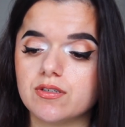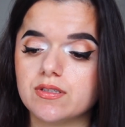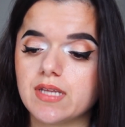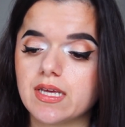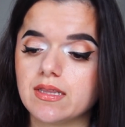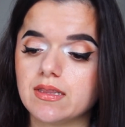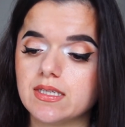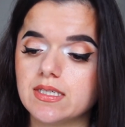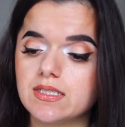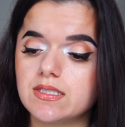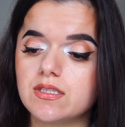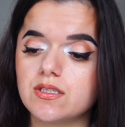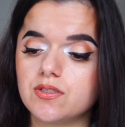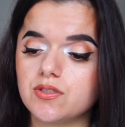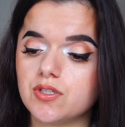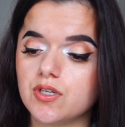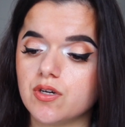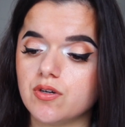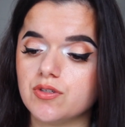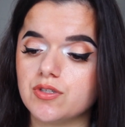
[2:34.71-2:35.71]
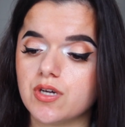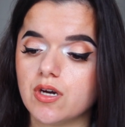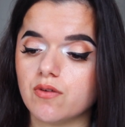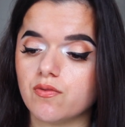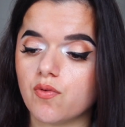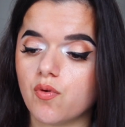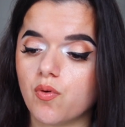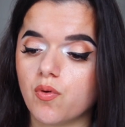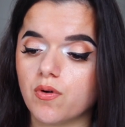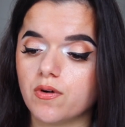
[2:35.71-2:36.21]
They list the note
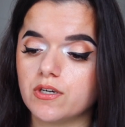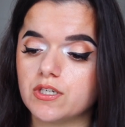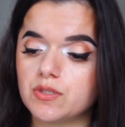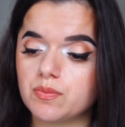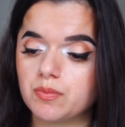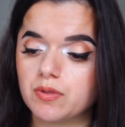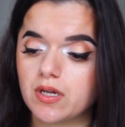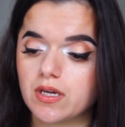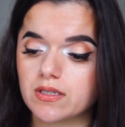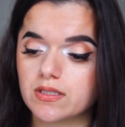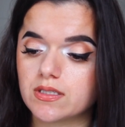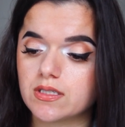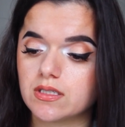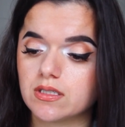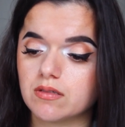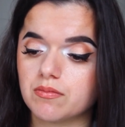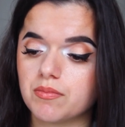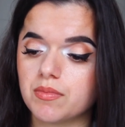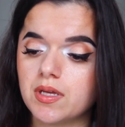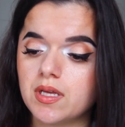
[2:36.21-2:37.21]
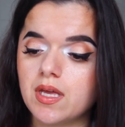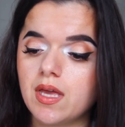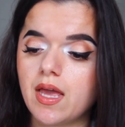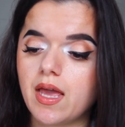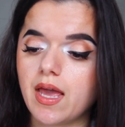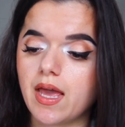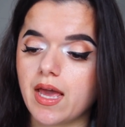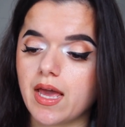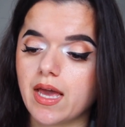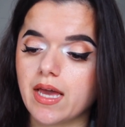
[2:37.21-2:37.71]
of orange blossom
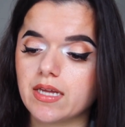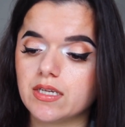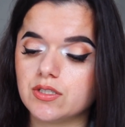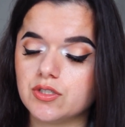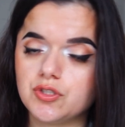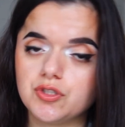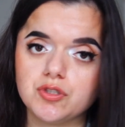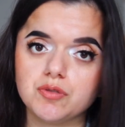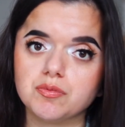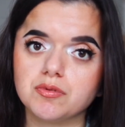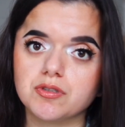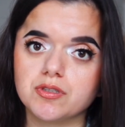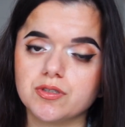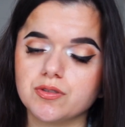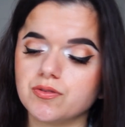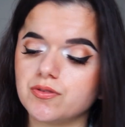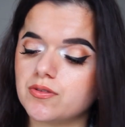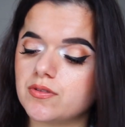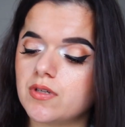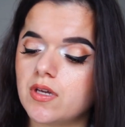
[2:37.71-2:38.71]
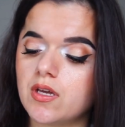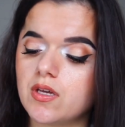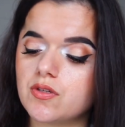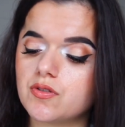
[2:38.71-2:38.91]
and tuberose.